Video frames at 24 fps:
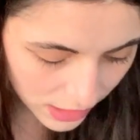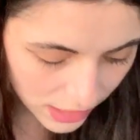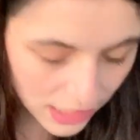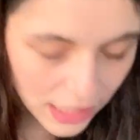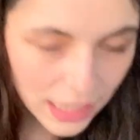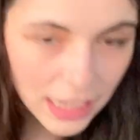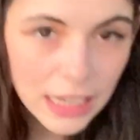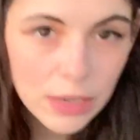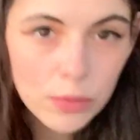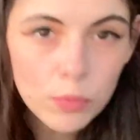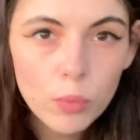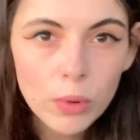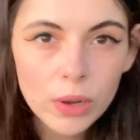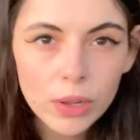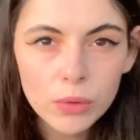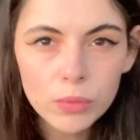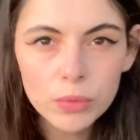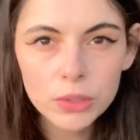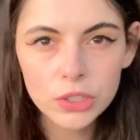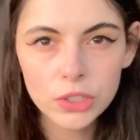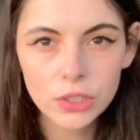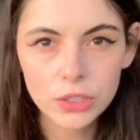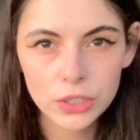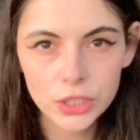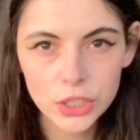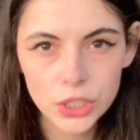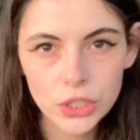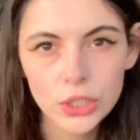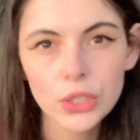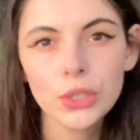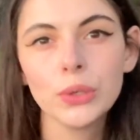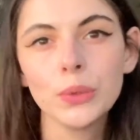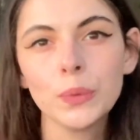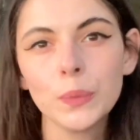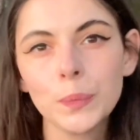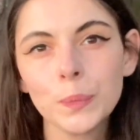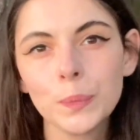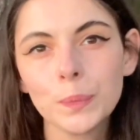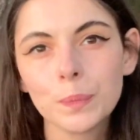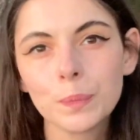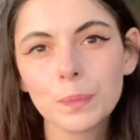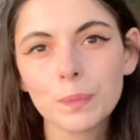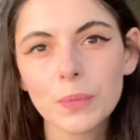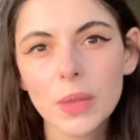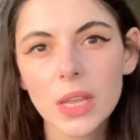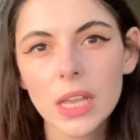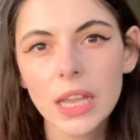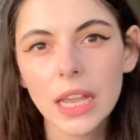It will return to you
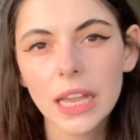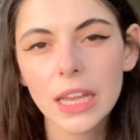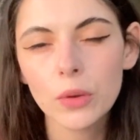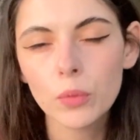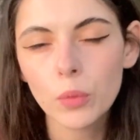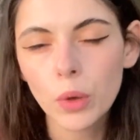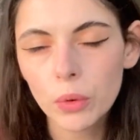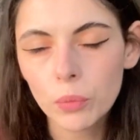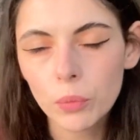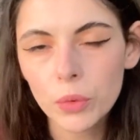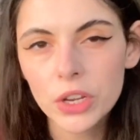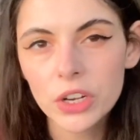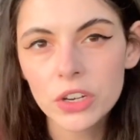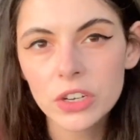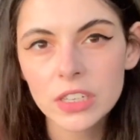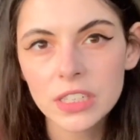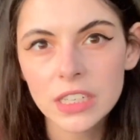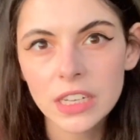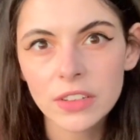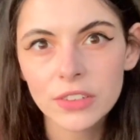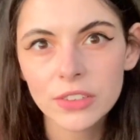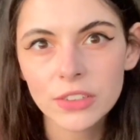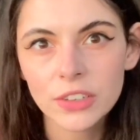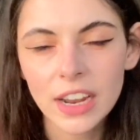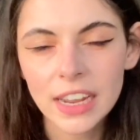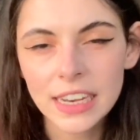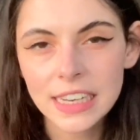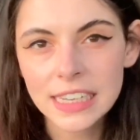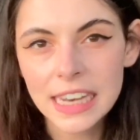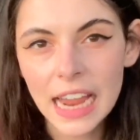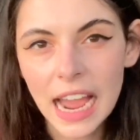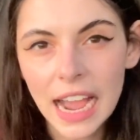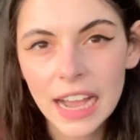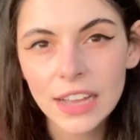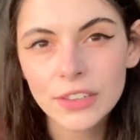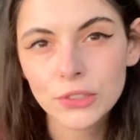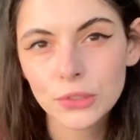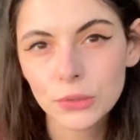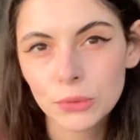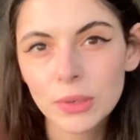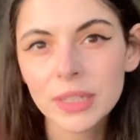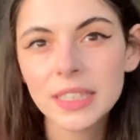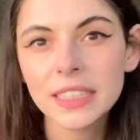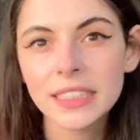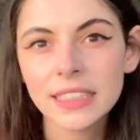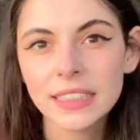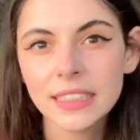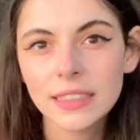in one way or another, and it has
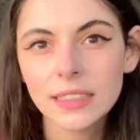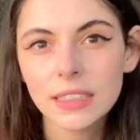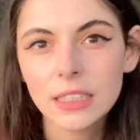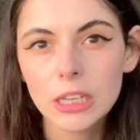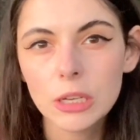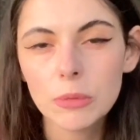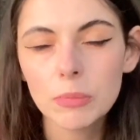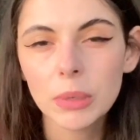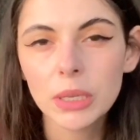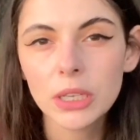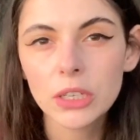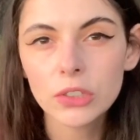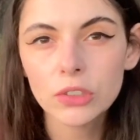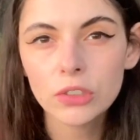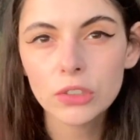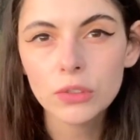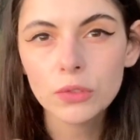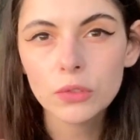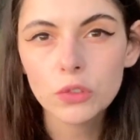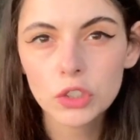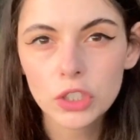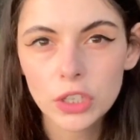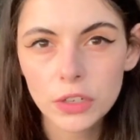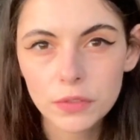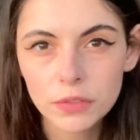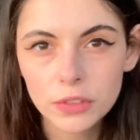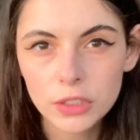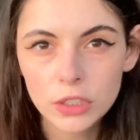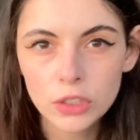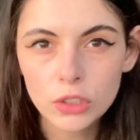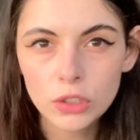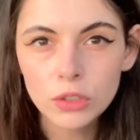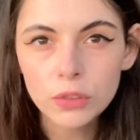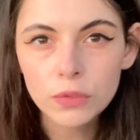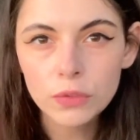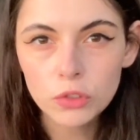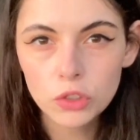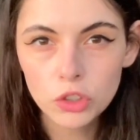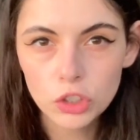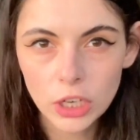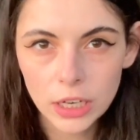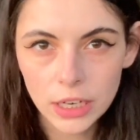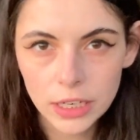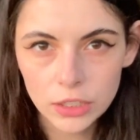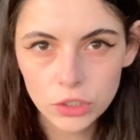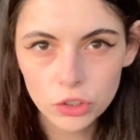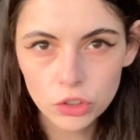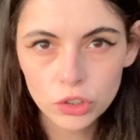already, because you've shifted, you've
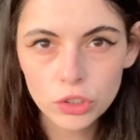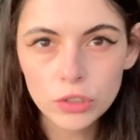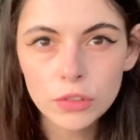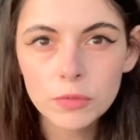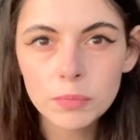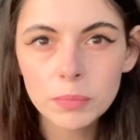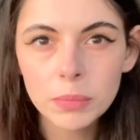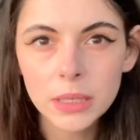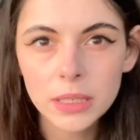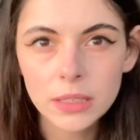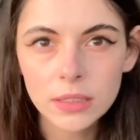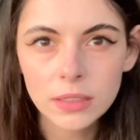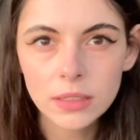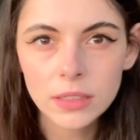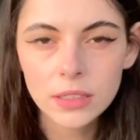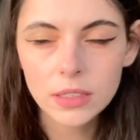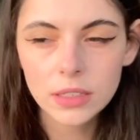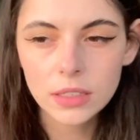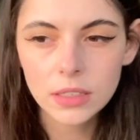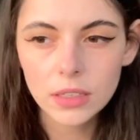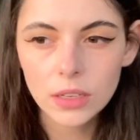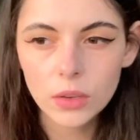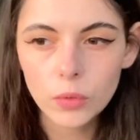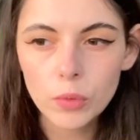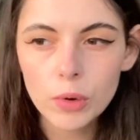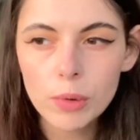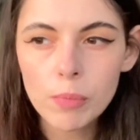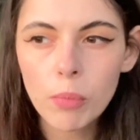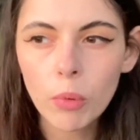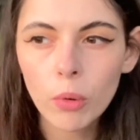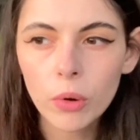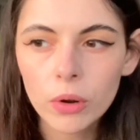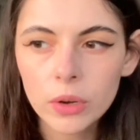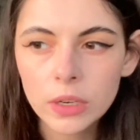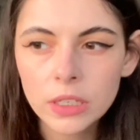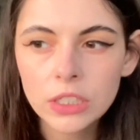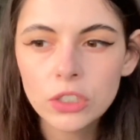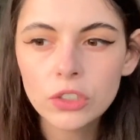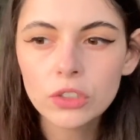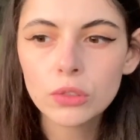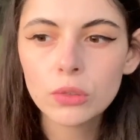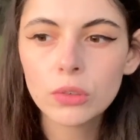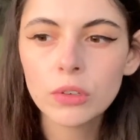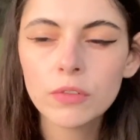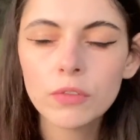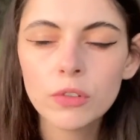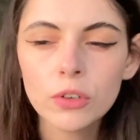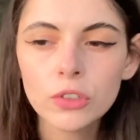changed, you've been reborn
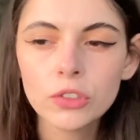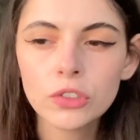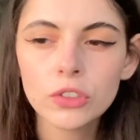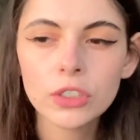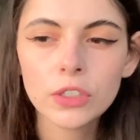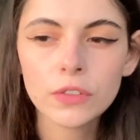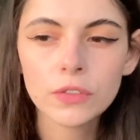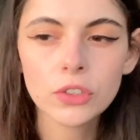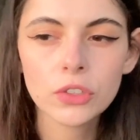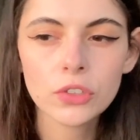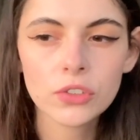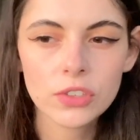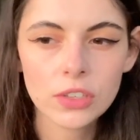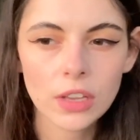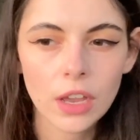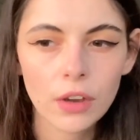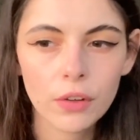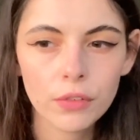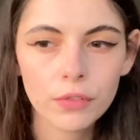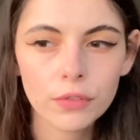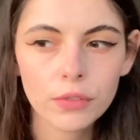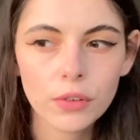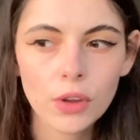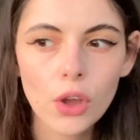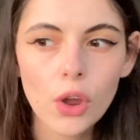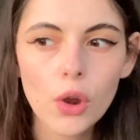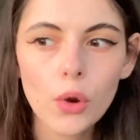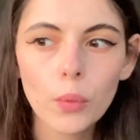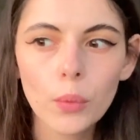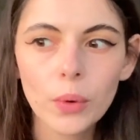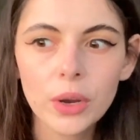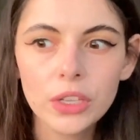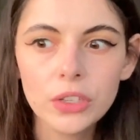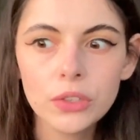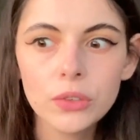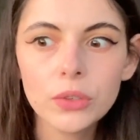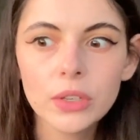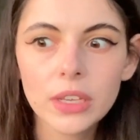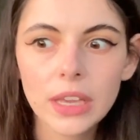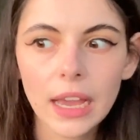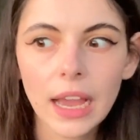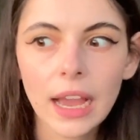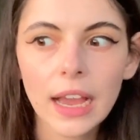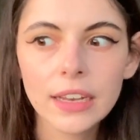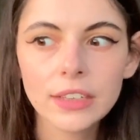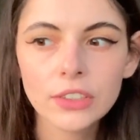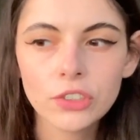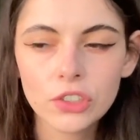into a version of yourself where you
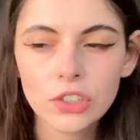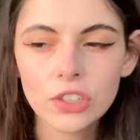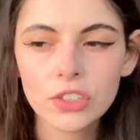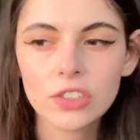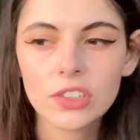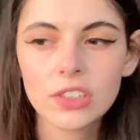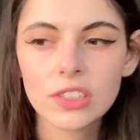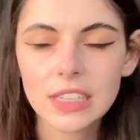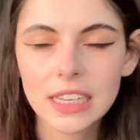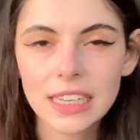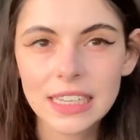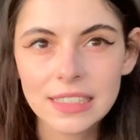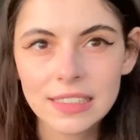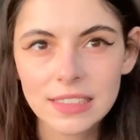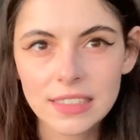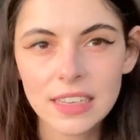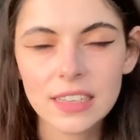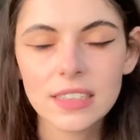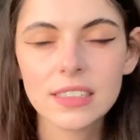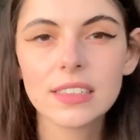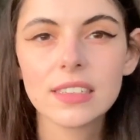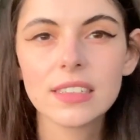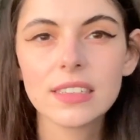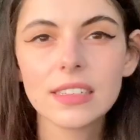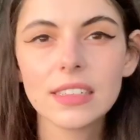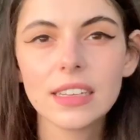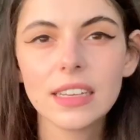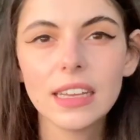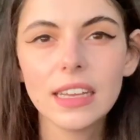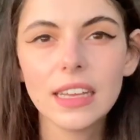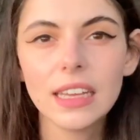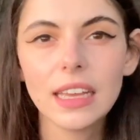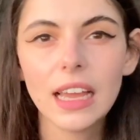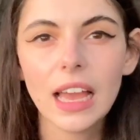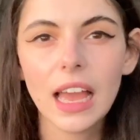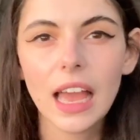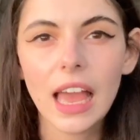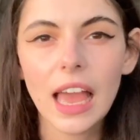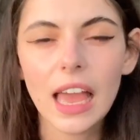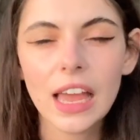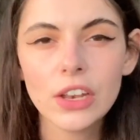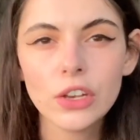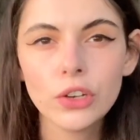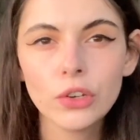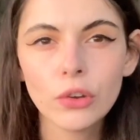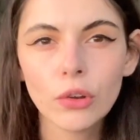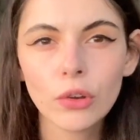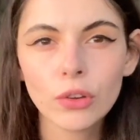can just exist
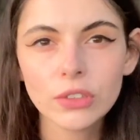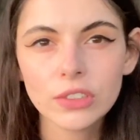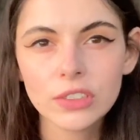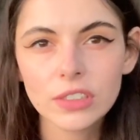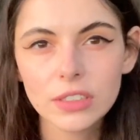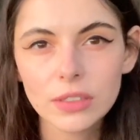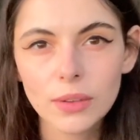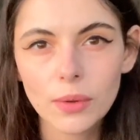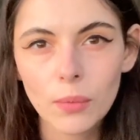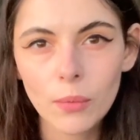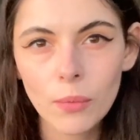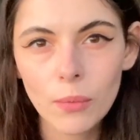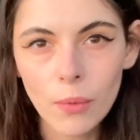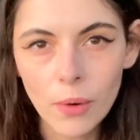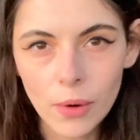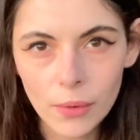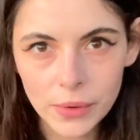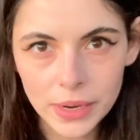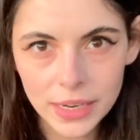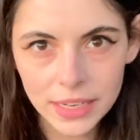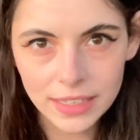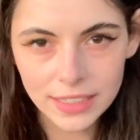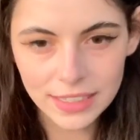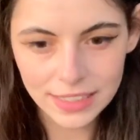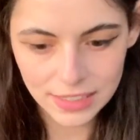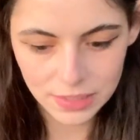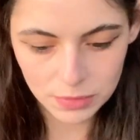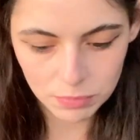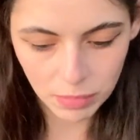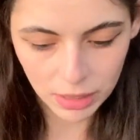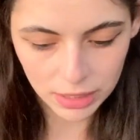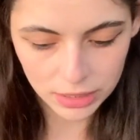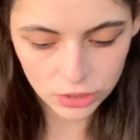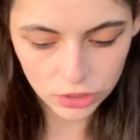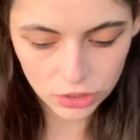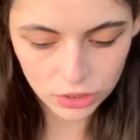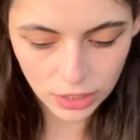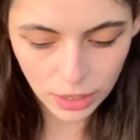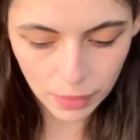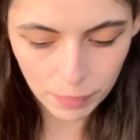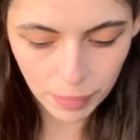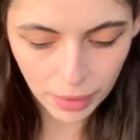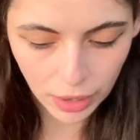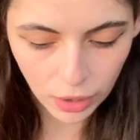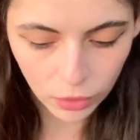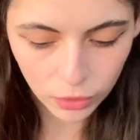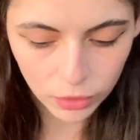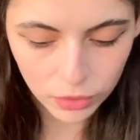and not worry as much
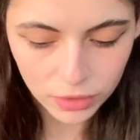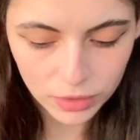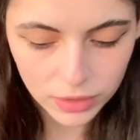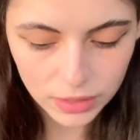about